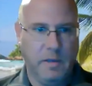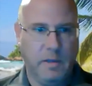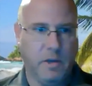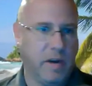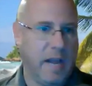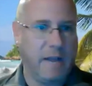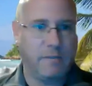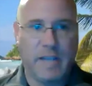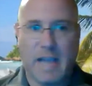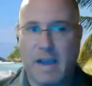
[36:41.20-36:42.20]
You're going
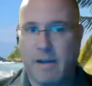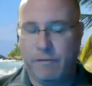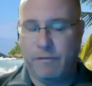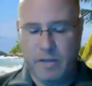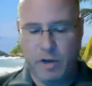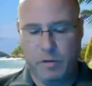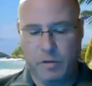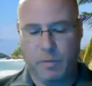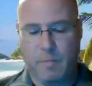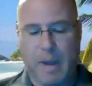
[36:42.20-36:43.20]
to have
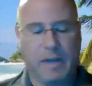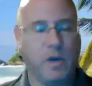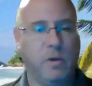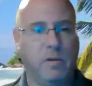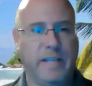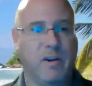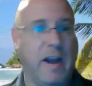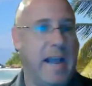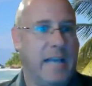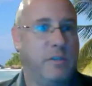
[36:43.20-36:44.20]
your mock code leader
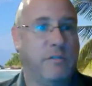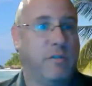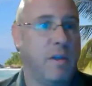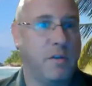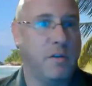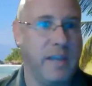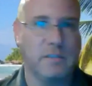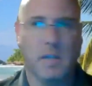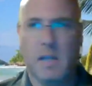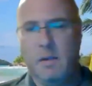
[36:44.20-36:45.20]
ask you for other
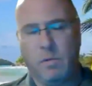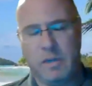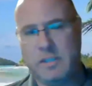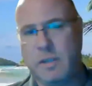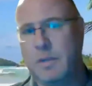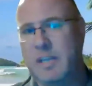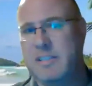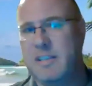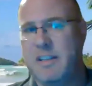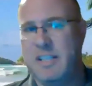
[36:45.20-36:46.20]
things. Well, can someone
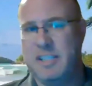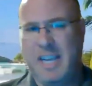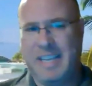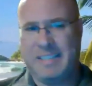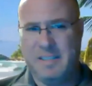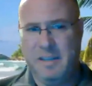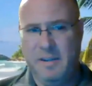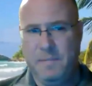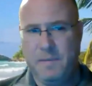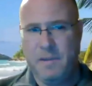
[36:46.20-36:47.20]
listen to the chest?
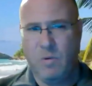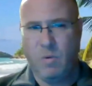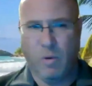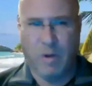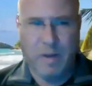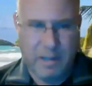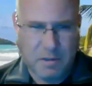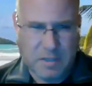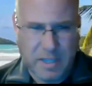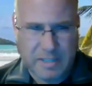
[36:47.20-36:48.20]
Or it
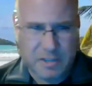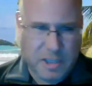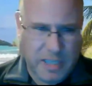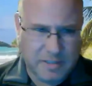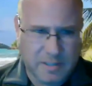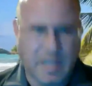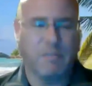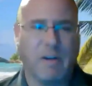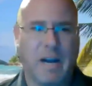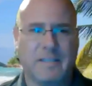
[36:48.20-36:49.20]
looks like his chest is
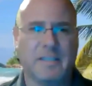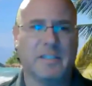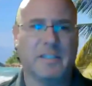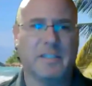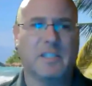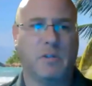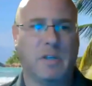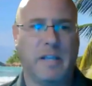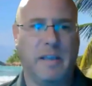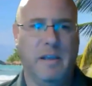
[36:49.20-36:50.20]
not rising
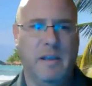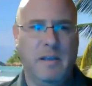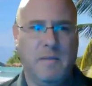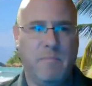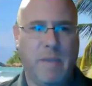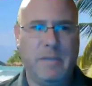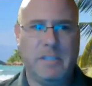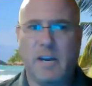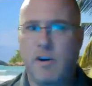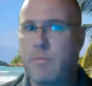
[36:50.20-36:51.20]
symmetrically. Maybe he's
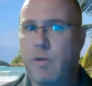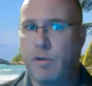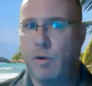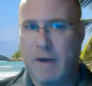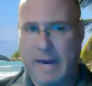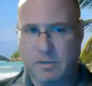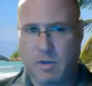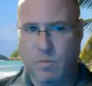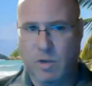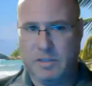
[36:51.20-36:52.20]
got a pneumothorax
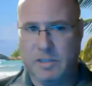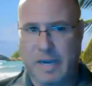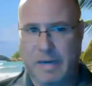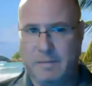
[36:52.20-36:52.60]
on one side.